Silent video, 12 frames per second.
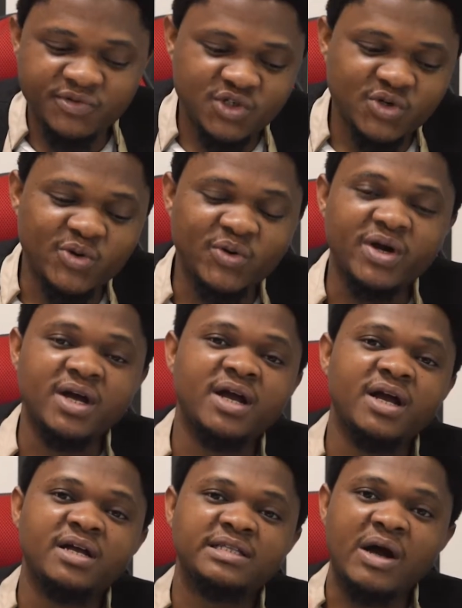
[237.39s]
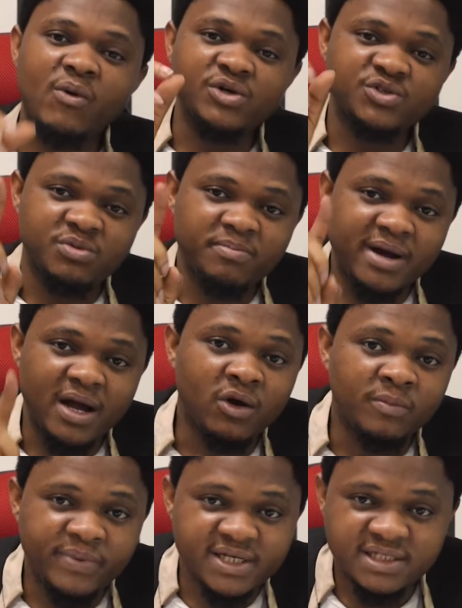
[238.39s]
So that was my
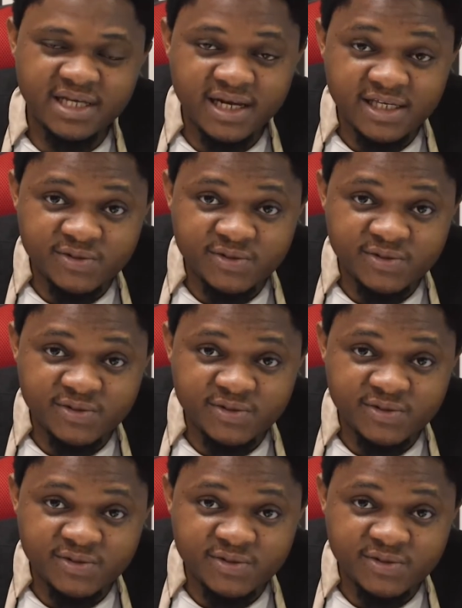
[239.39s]
own personal